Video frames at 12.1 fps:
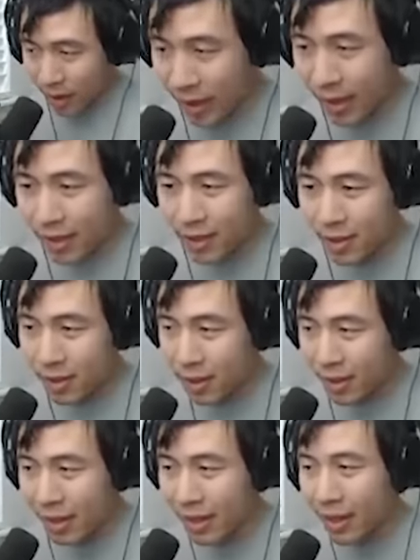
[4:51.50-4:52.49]
is
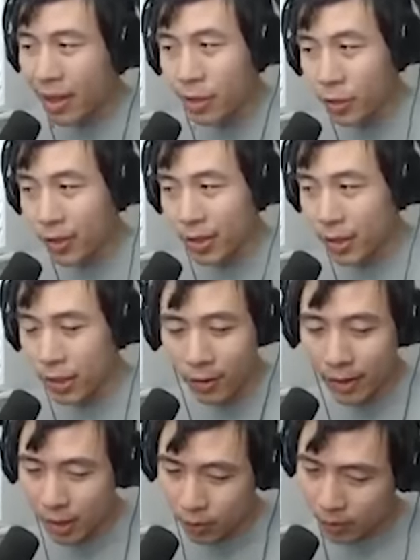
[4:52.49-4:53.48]
that huntresses don't
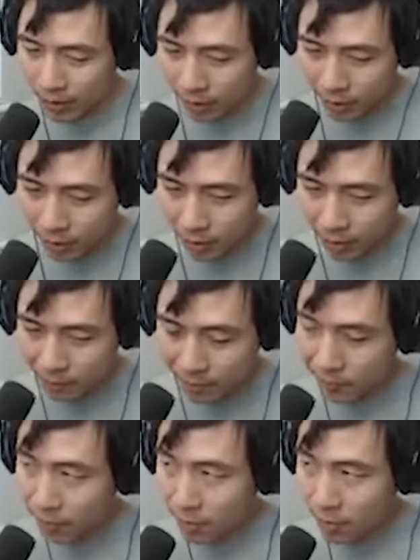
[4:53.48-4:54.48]
need to reload.
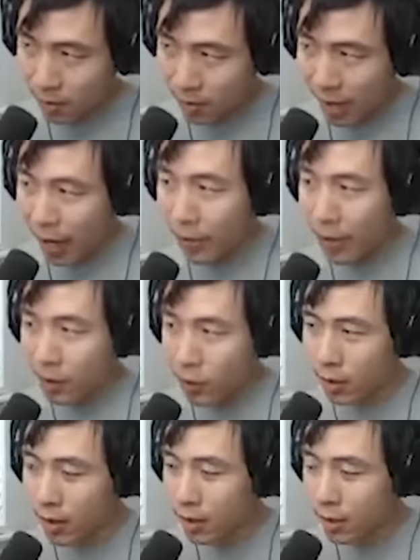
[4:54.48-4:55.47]
And when
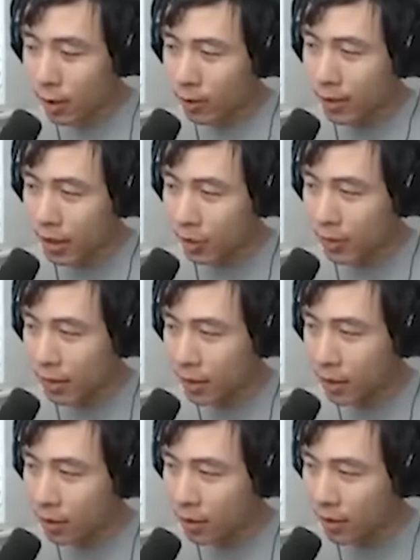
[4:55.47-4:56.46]
huntresses don't need to
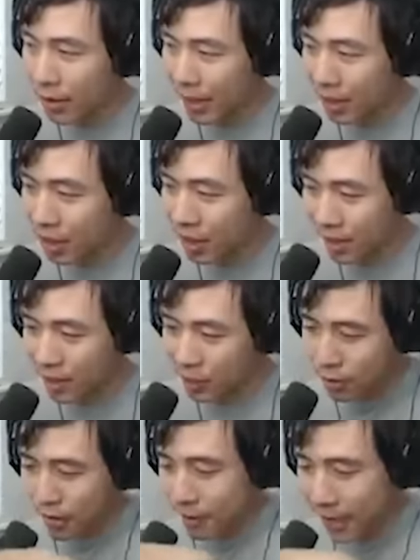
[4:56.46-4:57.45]
reload, they could just do
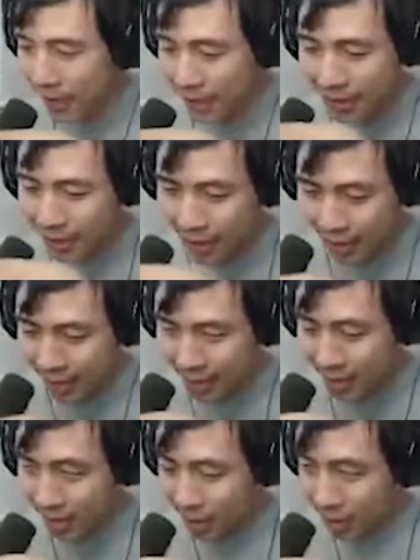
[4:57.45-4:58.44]
something like this